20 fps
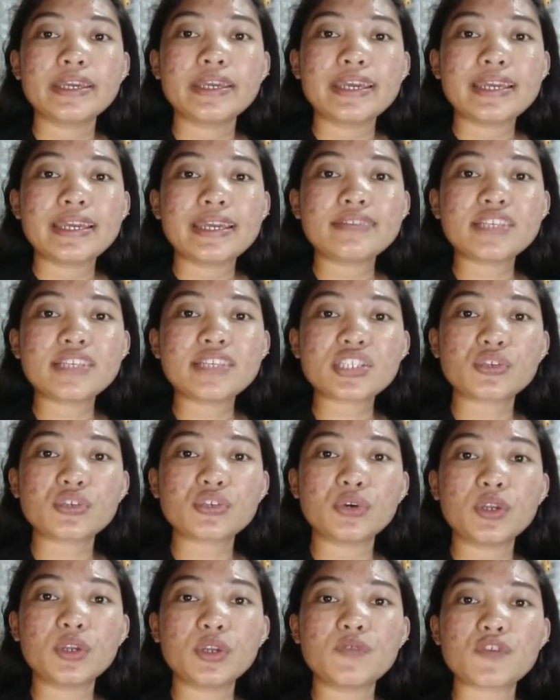It is
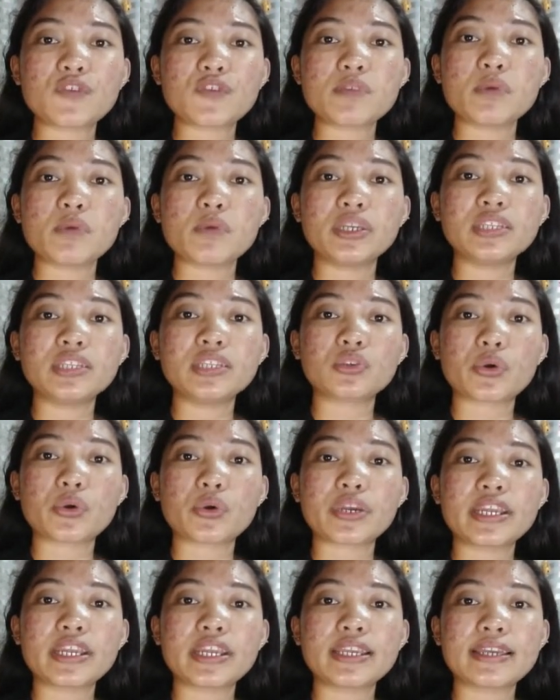good for
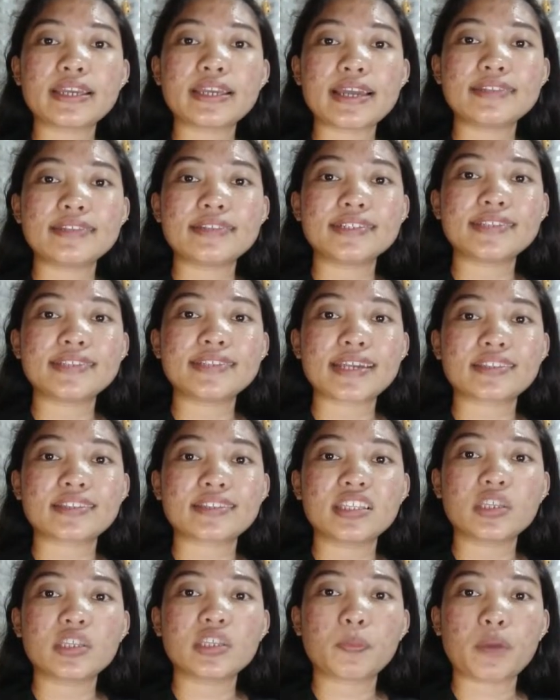monitoring and
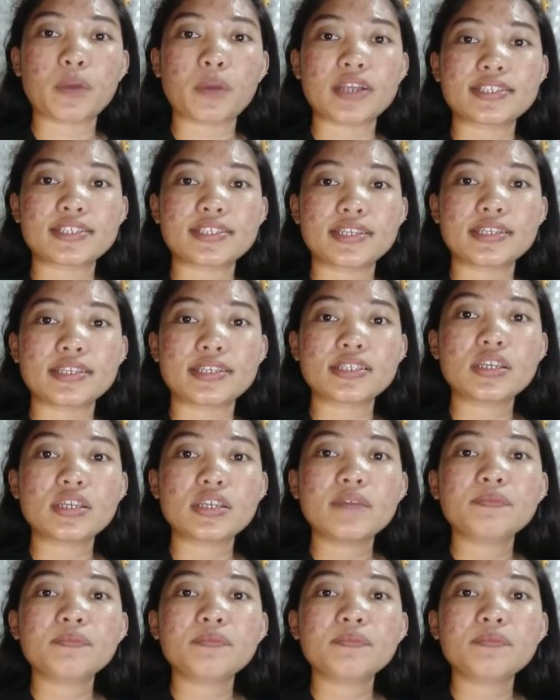detecting the process